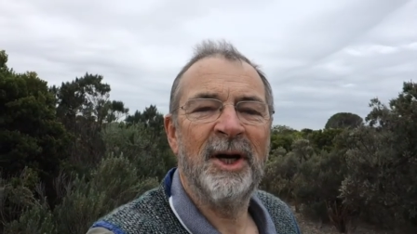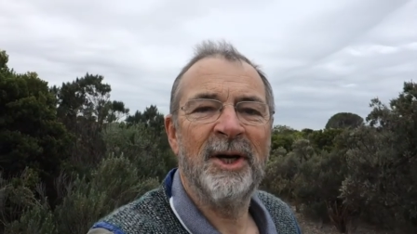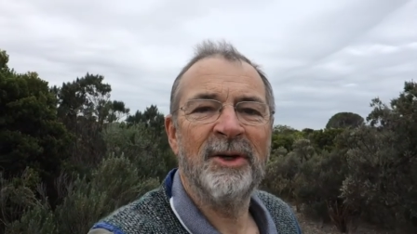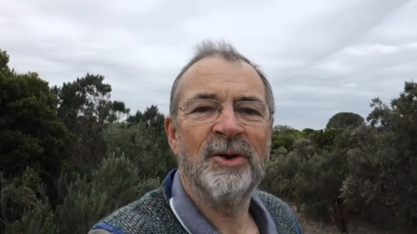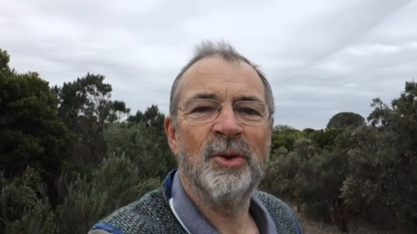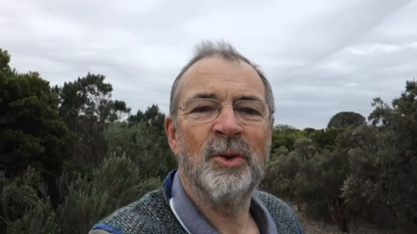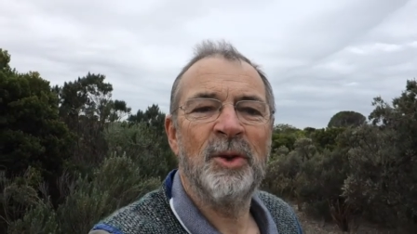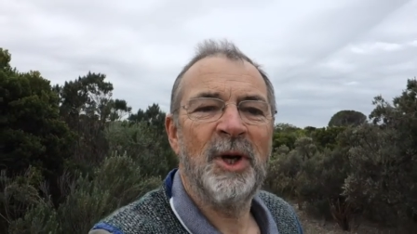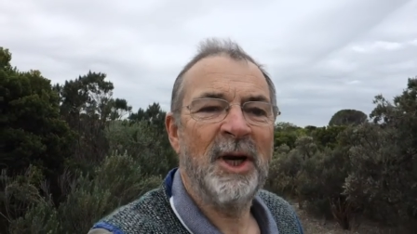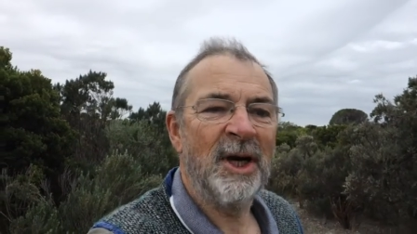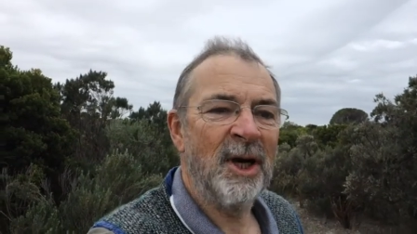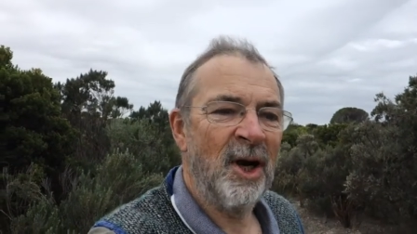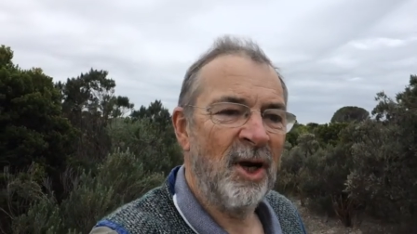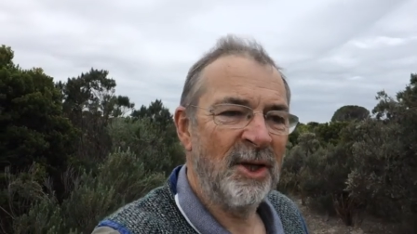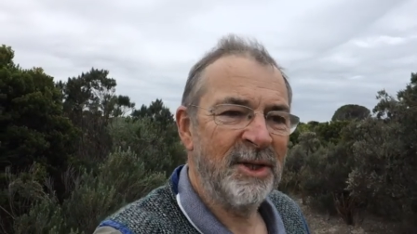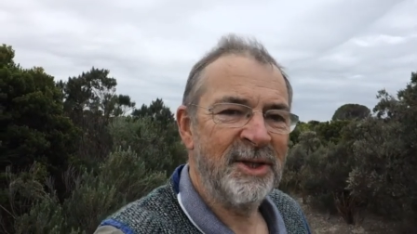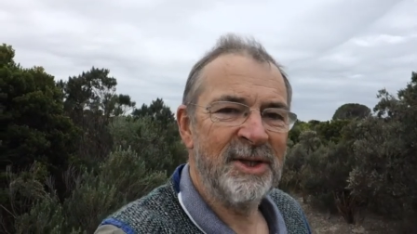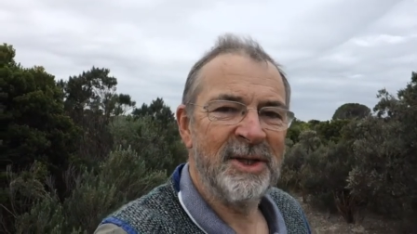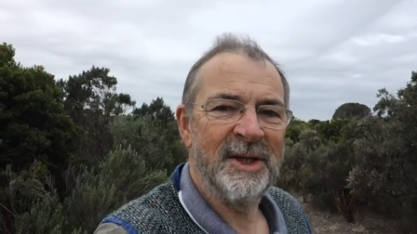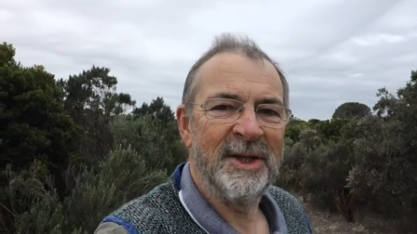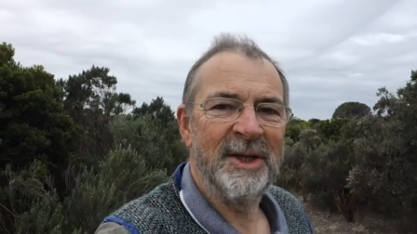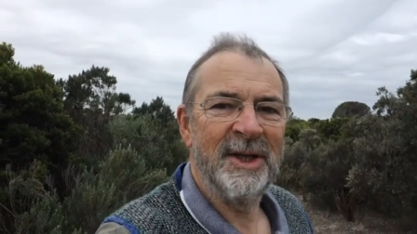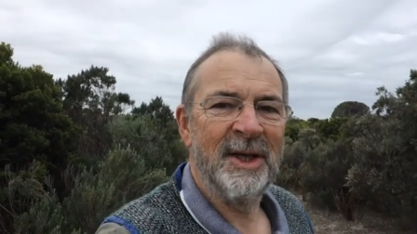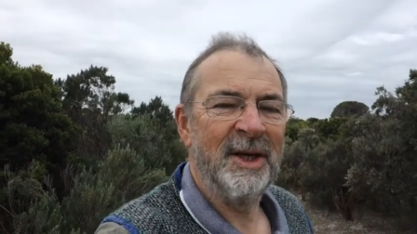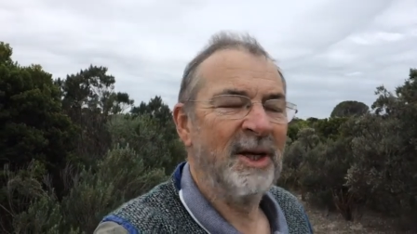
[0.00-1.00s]
I thought I'd lost
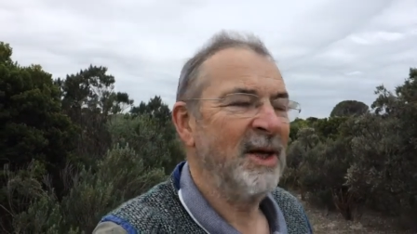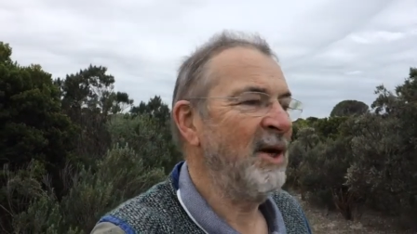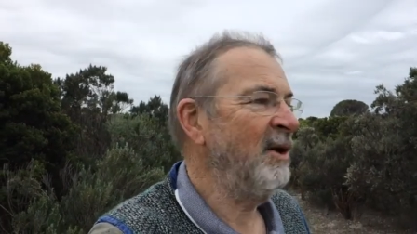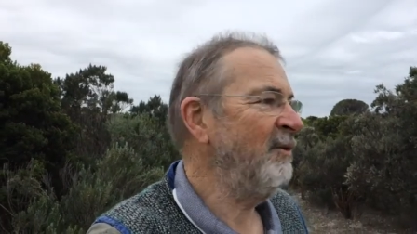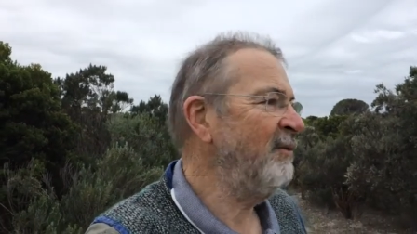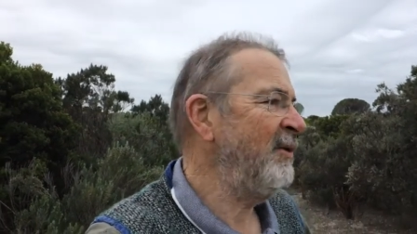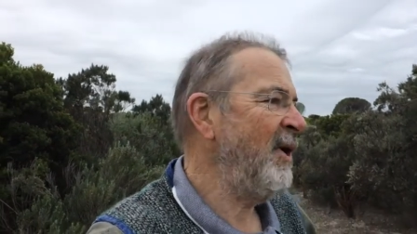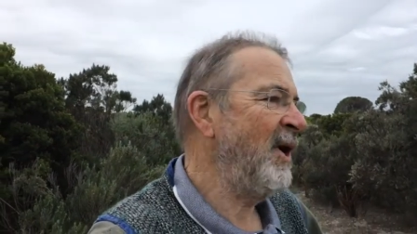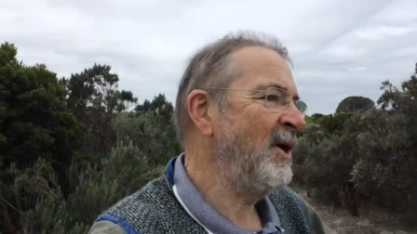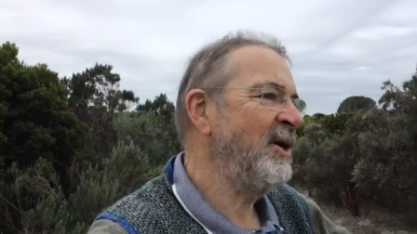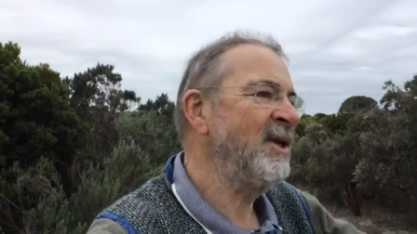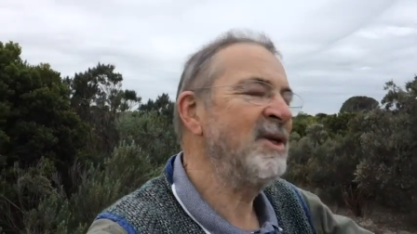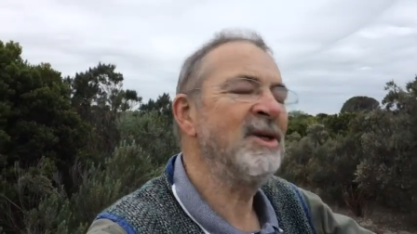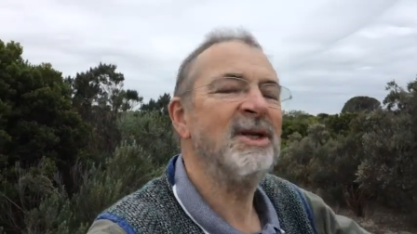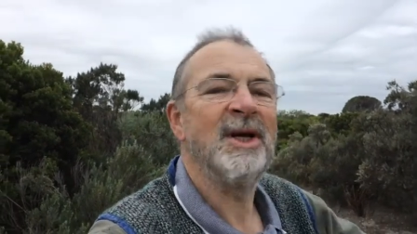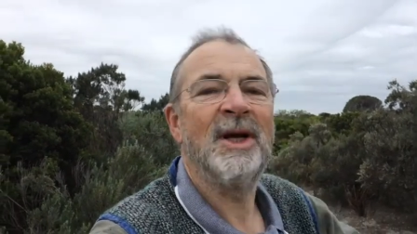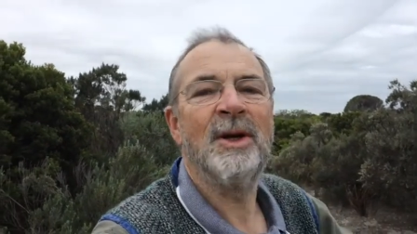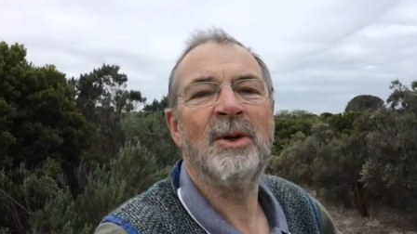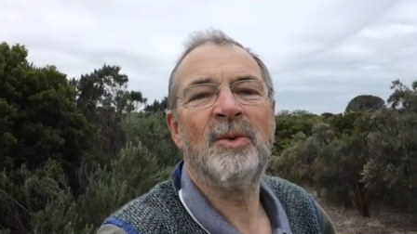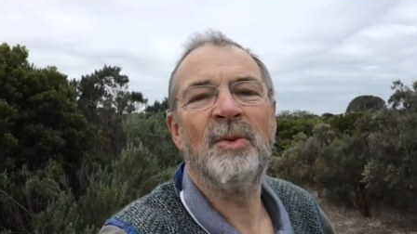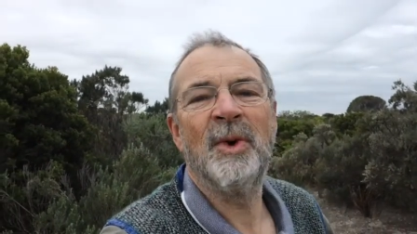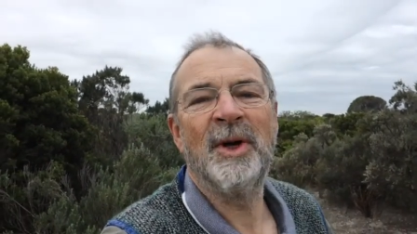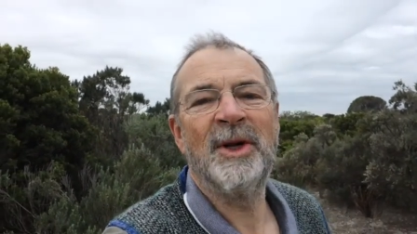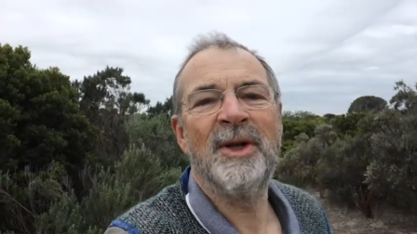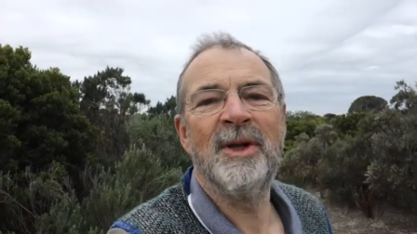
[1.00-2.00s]
it and I found it
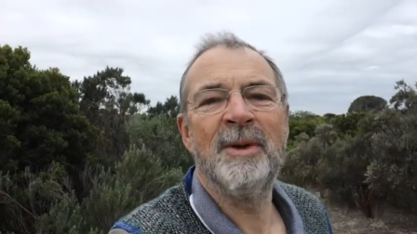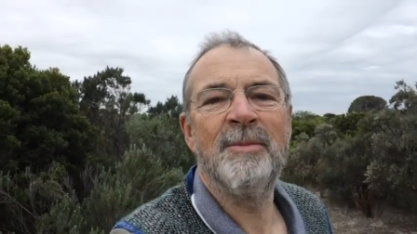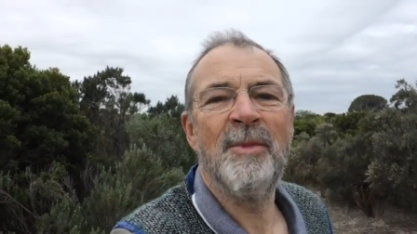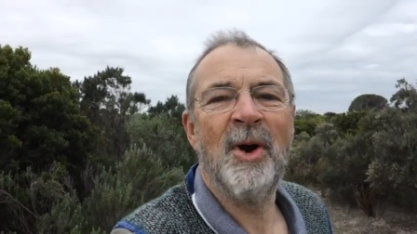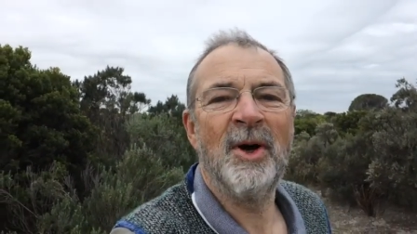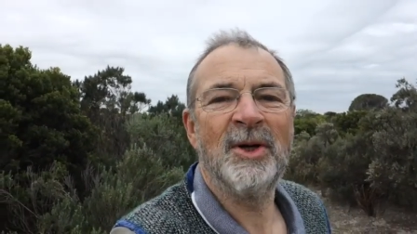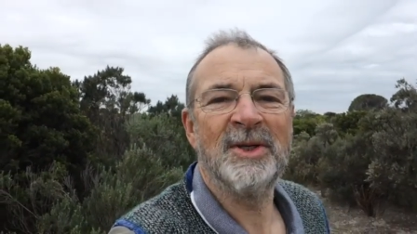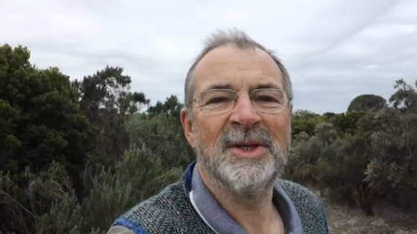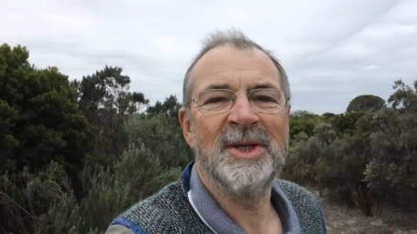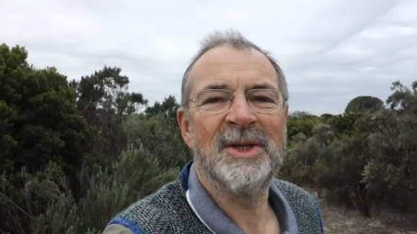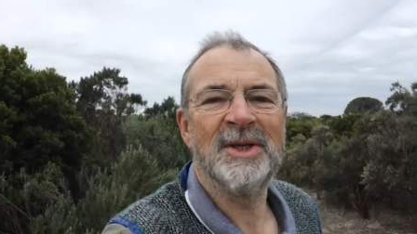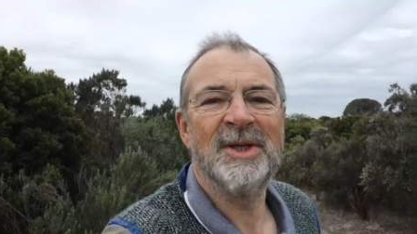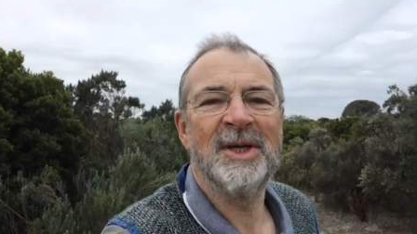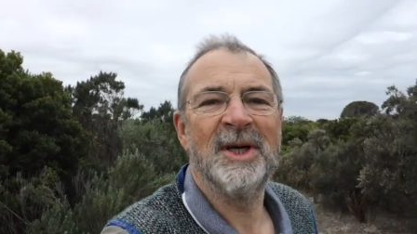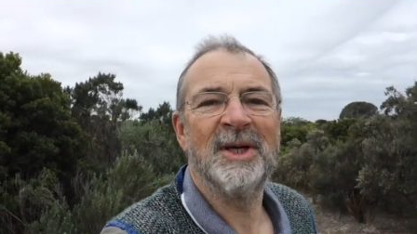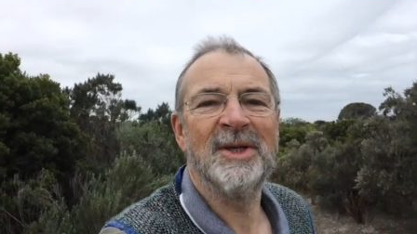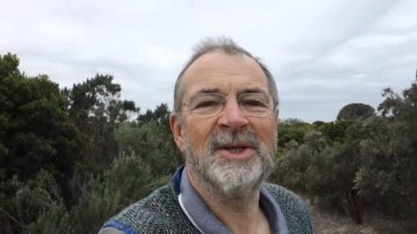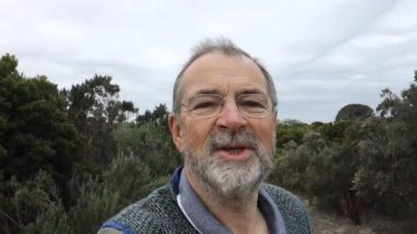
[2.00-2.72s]
in one of the boxes here.